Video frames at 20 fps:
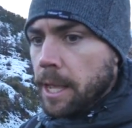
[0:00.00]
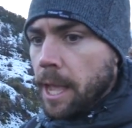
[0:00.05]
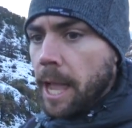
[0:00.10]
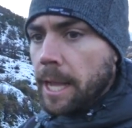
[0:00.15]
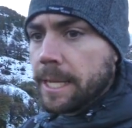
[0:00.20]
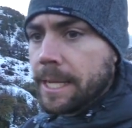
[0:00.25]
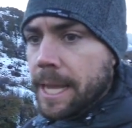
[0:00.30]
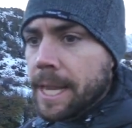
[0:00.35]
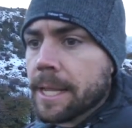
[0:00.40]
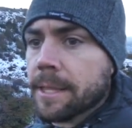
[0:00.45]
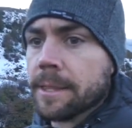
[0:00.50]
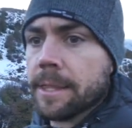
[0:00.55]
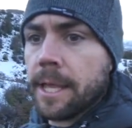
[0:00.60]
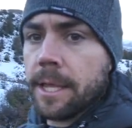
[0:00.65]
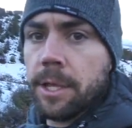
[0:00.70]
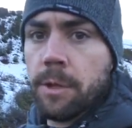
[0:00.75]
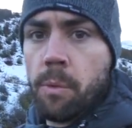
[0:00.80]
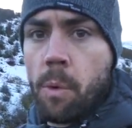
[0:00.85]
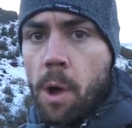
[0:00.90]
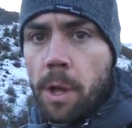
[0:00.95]
I get
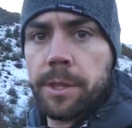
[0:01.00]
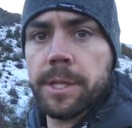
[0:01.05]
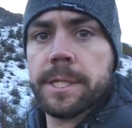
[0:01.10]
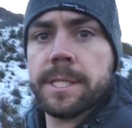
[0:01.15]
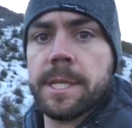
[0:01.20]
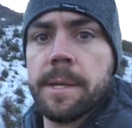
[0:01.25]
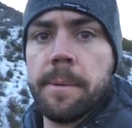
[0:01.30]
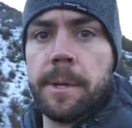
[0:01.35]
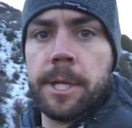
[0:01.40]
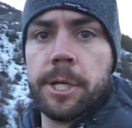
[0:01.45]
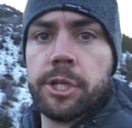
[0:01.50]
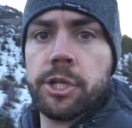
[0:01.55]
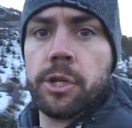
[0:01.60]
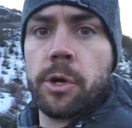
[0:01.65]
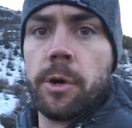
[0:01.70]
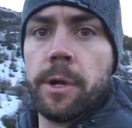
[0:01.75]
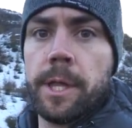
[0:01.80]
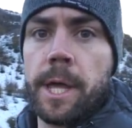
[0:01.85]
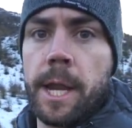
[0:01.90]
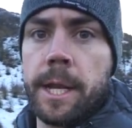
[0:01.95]
that you want this image
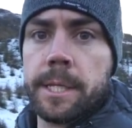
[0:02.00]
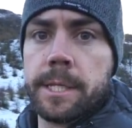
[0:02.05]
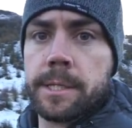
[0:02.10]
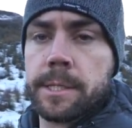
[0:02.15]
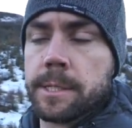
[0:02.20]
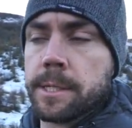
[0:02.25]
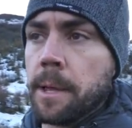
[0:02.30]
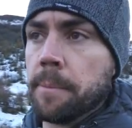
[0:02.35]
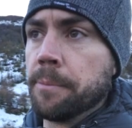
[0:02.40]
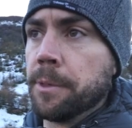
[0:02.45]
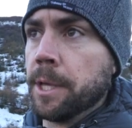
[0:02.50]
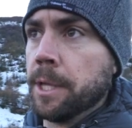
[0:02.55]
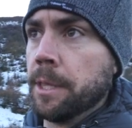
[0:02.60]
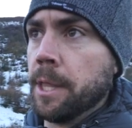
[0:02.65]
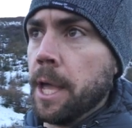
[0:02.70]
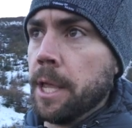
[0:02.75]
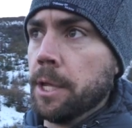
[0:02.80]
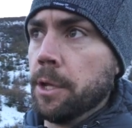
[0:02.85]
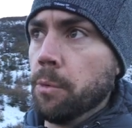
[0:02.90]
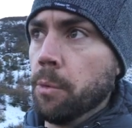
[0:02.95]
or that it's something
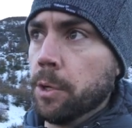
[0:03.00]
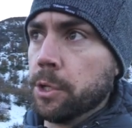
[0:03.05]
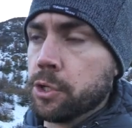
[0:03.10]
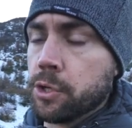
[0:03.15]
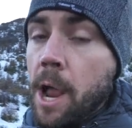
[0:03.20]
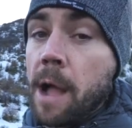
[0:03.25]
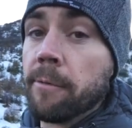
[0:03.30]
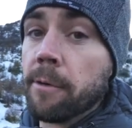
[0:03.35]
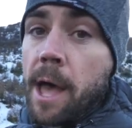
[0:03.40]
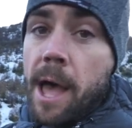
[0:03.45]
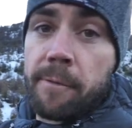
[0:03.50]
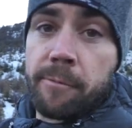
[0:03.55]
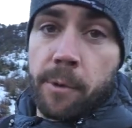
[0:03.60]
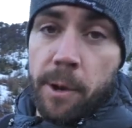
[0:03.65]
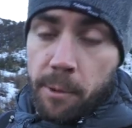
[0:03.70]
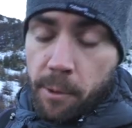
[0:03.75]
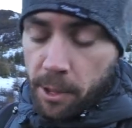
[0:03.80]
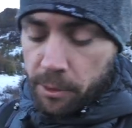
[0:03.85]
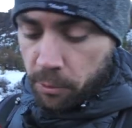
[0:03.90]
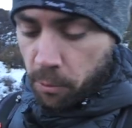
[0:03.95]
that you would travel
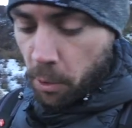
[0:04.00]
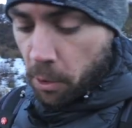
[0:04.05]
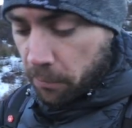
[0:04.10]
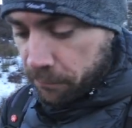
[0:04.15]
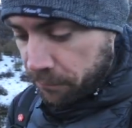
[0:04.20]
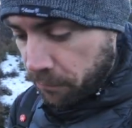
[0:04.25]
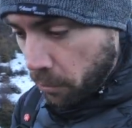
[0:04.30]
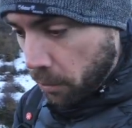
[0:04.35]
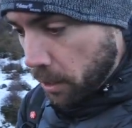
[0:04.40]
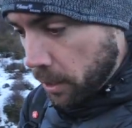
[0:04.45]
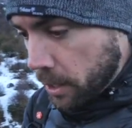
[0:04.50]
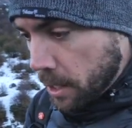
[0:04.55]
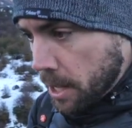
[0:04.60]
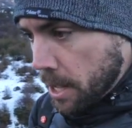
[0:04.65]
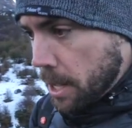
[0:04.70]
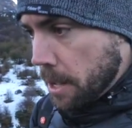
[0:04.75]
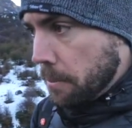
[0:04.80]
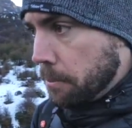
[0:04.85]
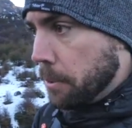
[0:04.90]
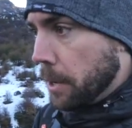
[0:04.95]
halfway around the world for
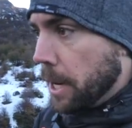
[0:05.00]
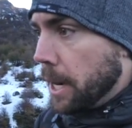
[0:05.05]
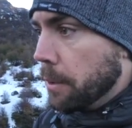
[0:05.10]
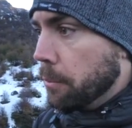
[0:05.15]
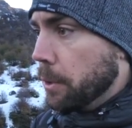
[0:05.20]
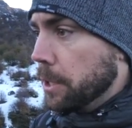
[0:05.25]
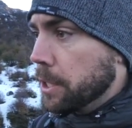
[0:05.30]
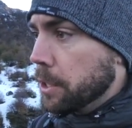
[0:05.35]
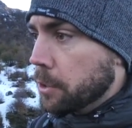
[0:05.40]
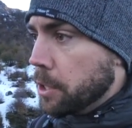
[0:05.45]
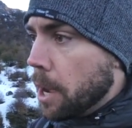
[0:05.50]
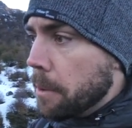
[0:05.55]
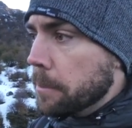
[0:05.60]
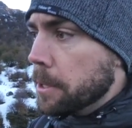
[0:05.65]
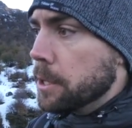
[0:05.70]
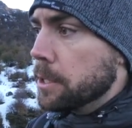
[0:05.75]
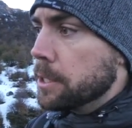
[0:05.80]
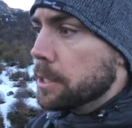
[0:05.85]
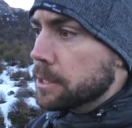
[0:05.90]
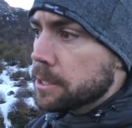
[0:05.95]
but when you come
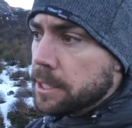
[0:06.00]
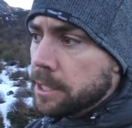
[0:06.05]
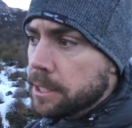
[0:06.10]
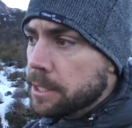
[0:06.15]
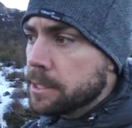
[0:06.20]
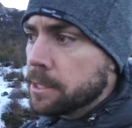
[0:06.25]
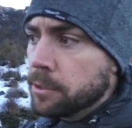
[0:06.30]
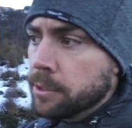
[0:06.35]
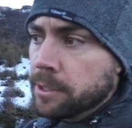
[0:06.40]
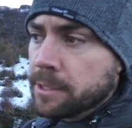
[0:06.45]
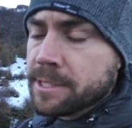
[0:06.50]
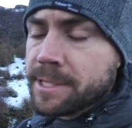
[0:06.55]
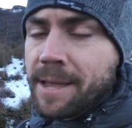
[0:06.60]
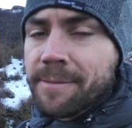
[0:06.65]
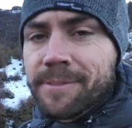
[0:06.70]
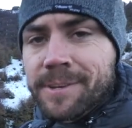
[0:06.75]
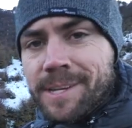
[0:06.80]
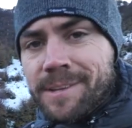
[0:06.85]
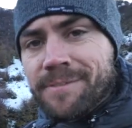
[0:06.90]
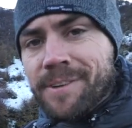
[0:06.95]
here and you see sort of
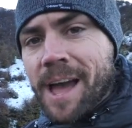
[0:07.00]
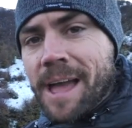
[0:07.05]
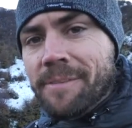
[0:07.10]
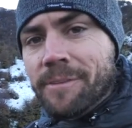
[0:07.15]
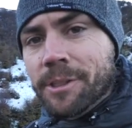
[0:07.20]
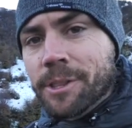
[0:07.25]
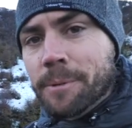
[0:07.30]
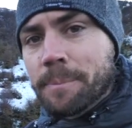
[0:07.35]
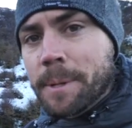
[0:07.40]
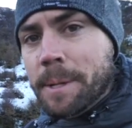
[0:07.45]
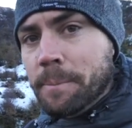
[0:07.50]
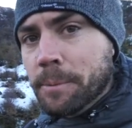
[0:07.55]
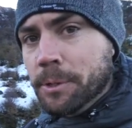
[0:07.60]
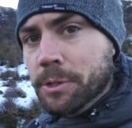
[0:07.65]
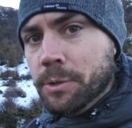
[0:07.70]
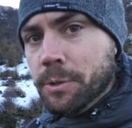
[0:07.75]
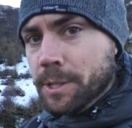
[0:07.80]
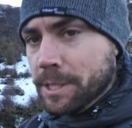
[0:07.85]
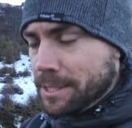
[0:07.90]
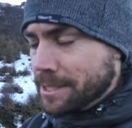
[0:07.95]
75 other people
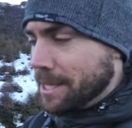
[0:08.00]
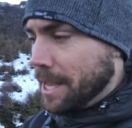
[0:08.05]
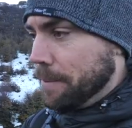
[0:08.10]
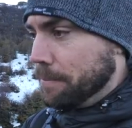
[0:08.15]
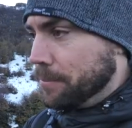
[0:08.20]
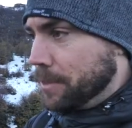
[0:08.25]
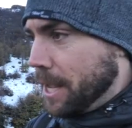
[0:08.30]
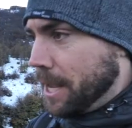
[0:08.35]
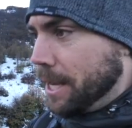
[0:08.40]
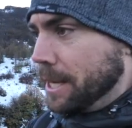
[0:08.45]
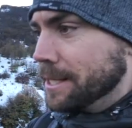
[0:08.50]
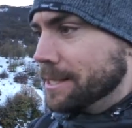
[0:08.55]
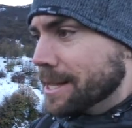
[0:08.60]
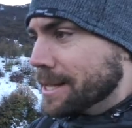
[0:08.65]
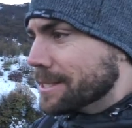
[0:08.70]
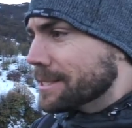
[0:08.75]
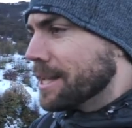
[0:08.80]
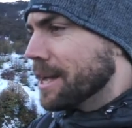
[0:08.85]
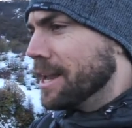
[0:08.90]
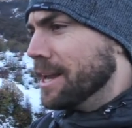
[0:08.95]
doing the same thing, it
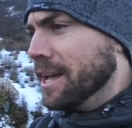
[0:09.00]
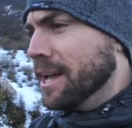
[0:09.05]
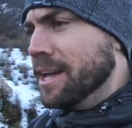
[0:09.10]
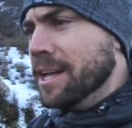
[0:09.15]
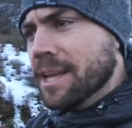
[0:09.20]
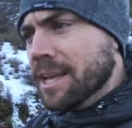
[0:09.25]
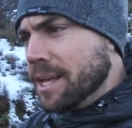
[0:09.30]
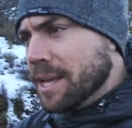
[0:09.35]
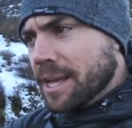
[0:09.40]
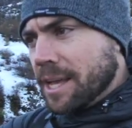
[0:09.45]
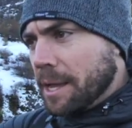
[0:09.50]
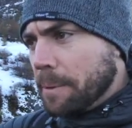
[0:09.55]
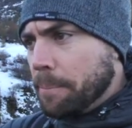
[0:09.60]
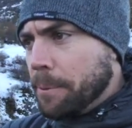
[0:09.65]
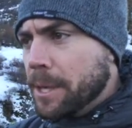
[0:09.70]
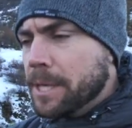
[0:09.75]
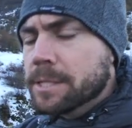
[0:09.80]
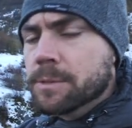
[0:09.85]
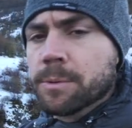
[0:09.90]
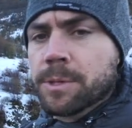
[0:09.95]
does kind of, it
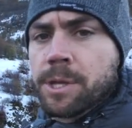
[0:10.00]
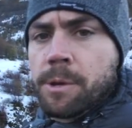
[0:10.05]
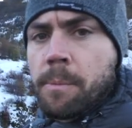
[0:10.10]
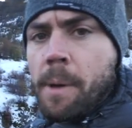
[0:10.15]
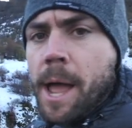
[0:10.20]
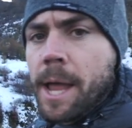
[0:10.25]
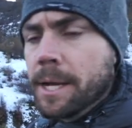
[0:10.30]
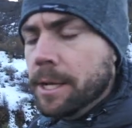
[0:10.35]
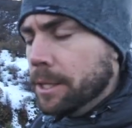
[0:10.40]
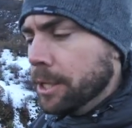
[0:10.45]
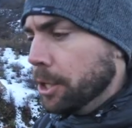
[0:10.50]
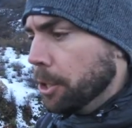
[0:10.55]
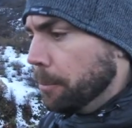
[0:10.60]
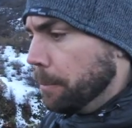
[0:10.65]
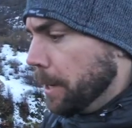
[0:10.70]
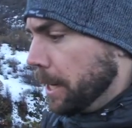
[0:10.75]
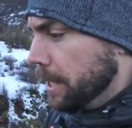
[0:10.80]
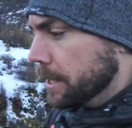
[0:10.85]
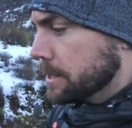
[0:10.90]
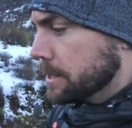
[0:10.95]
plays with your mind a little bit.